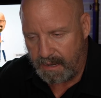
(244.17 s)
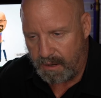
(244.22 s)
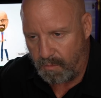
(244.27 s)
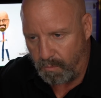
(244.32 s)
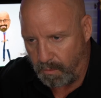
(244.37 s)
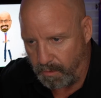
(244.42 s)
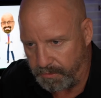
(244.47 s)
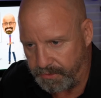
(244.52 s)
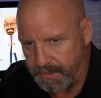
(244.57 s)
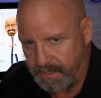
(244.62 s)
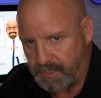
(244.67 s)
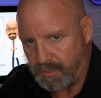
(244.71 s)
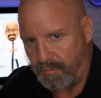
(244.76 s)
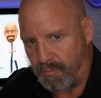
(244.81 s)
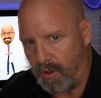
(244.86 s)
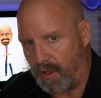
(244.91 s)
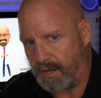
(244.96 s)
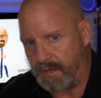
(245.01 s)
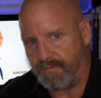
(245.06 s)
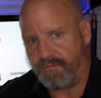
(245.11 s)
where things are
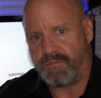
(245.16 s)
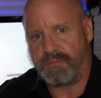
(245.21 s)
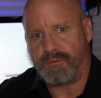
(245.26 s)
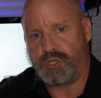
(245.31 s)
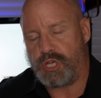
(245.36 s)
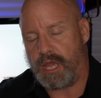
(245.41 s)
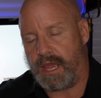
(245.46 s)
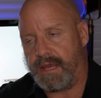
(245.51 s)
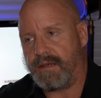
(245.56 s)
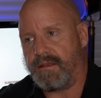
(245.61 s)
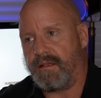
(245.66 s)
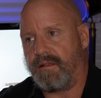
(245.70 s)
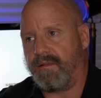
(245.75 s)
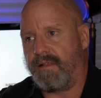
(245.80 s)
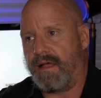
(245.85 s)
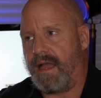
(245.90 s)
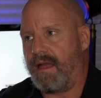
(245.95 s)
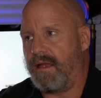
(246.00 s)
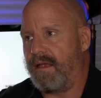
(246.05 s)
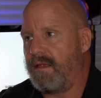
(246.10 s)
brought in from China a
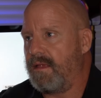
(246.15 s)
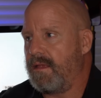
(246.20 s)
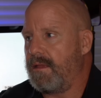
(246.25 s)
lot.